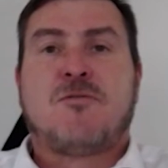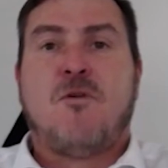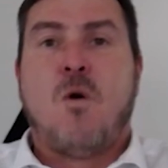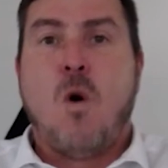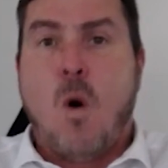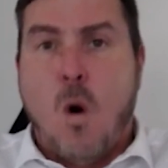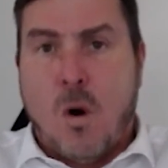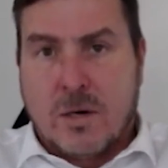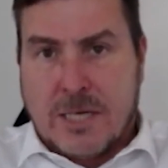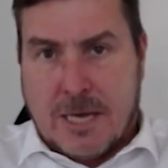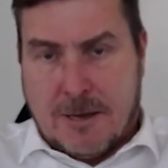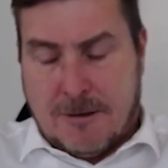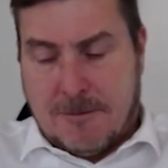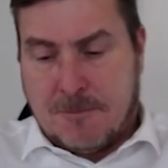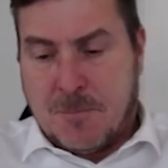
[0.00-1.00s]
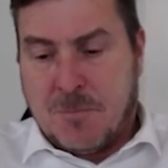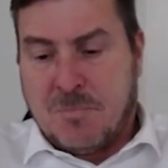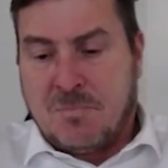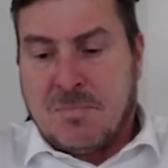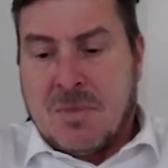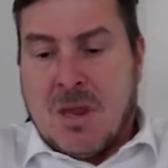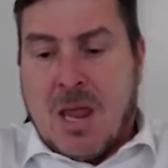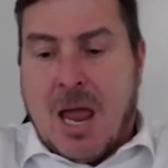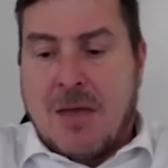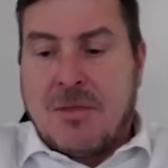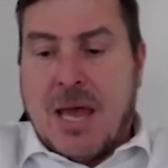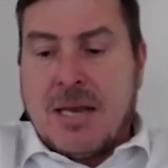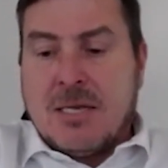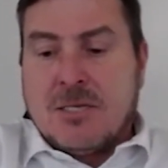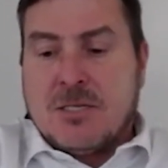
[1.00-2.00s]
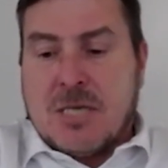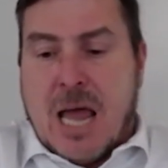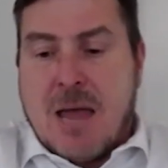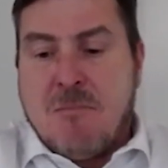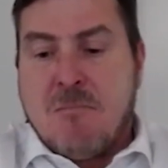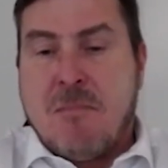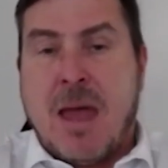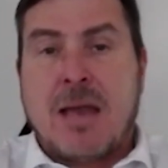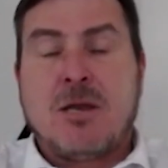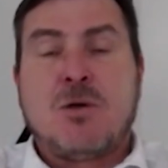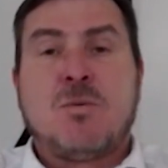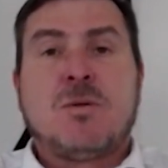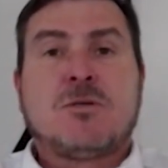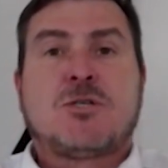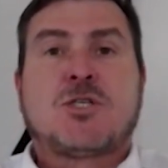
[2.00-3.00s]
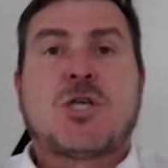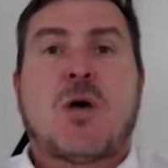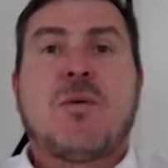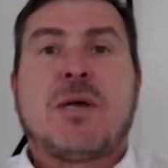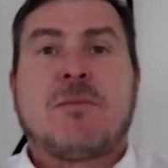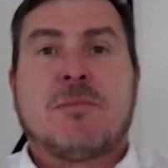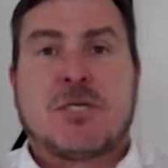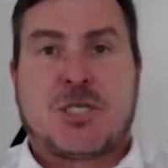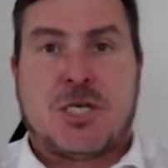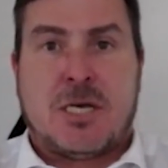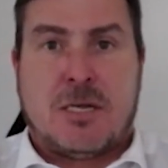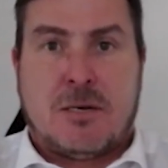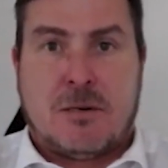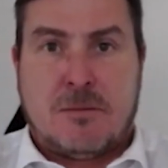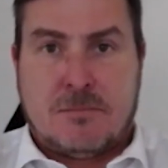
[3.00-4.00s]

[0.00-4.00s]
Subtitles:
for hoarding, and that is a manual sewing machine.